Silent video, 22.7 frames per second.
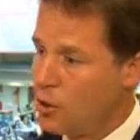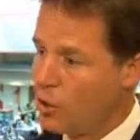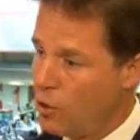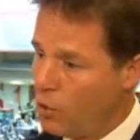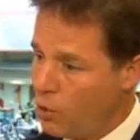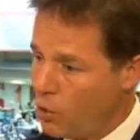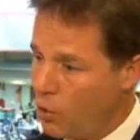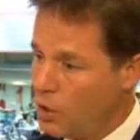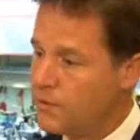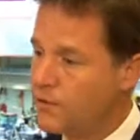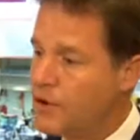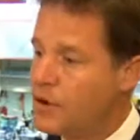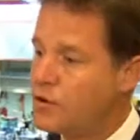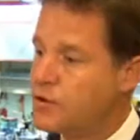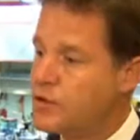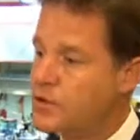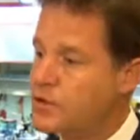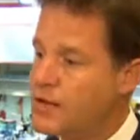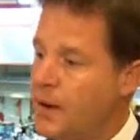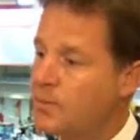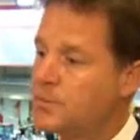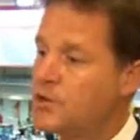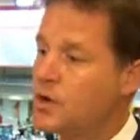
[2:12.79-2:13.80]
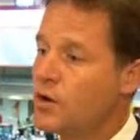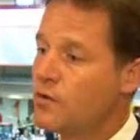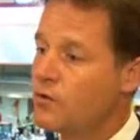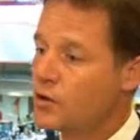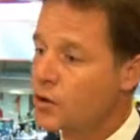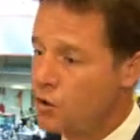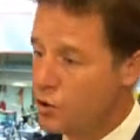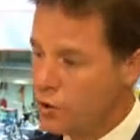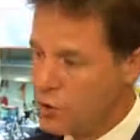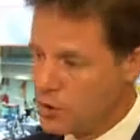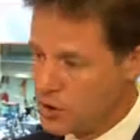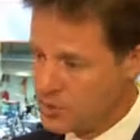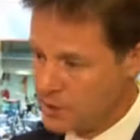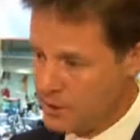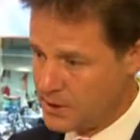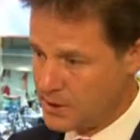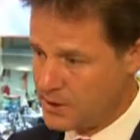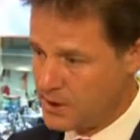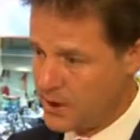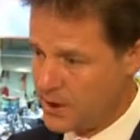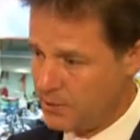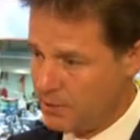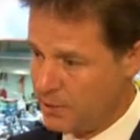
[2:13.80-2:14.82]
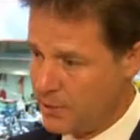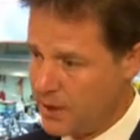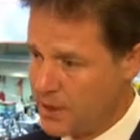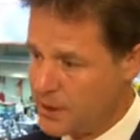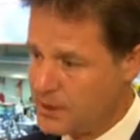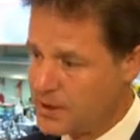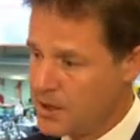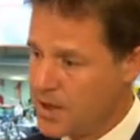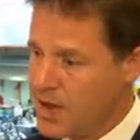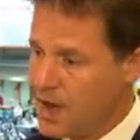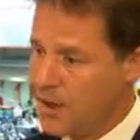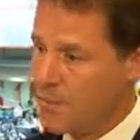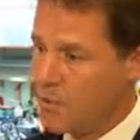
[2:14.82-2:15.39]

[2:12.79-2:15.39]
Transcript: All of those steps, of course, must take place,